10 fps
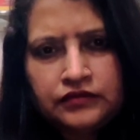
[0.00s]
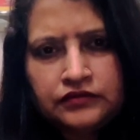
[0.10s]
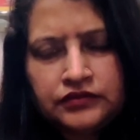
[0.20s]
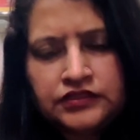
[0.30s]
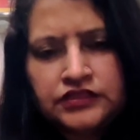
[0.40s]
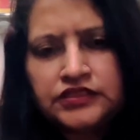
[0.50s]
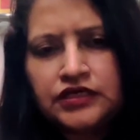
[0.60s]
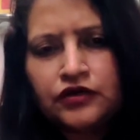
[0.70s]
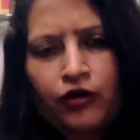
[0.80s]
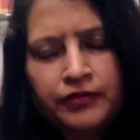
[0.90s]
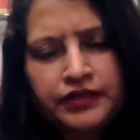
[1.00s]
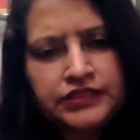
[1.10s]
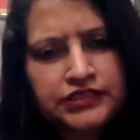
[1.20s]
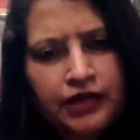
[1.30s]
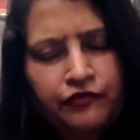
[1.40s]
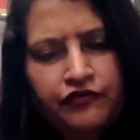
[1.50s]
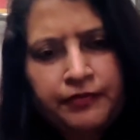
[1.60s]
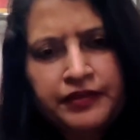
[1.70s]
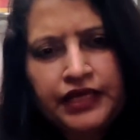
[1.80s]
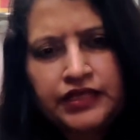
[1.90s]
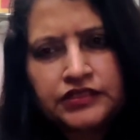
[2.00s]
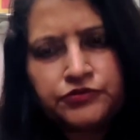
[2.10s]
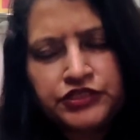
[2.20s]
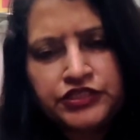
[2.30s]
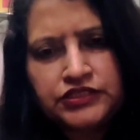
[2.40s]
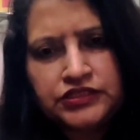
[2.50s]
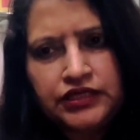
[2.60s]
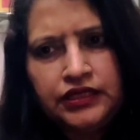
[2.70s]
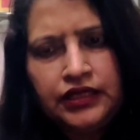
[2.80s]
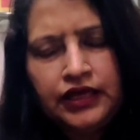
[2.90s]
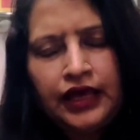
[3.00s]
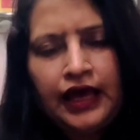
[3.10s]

This is the commonest type of hepatitis which is seen,